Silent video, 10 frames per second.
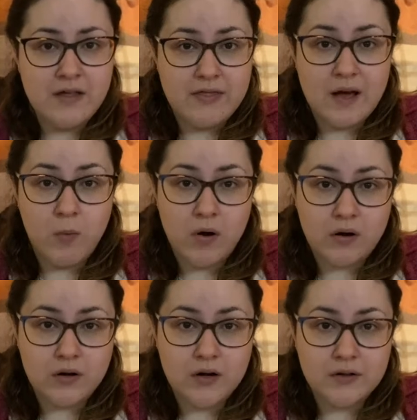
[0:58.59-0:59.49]
that
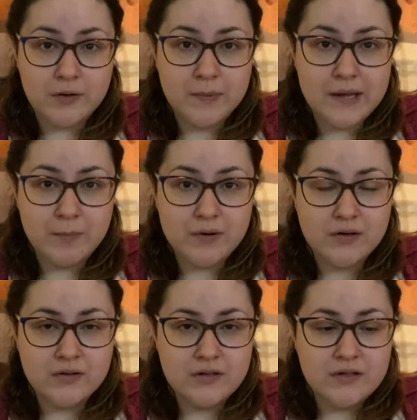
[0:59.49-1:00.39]
watercolor
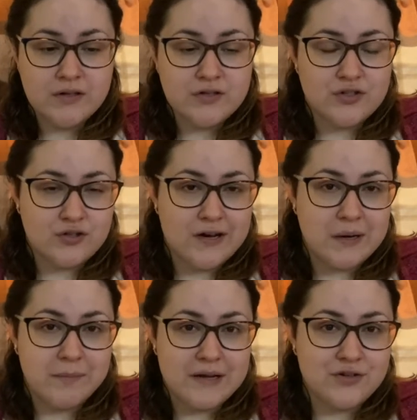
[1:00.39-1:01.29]
paper to try
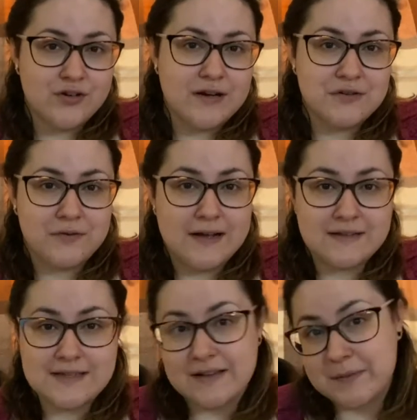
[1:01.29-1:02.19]
and make sure I don't
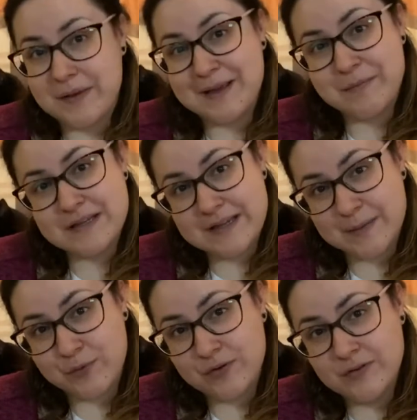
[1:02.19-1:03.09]
accidentally paint my
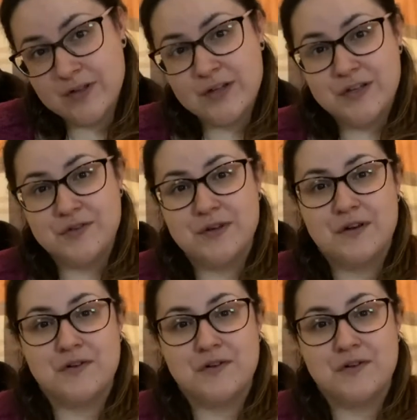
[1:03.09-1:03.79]
table. You can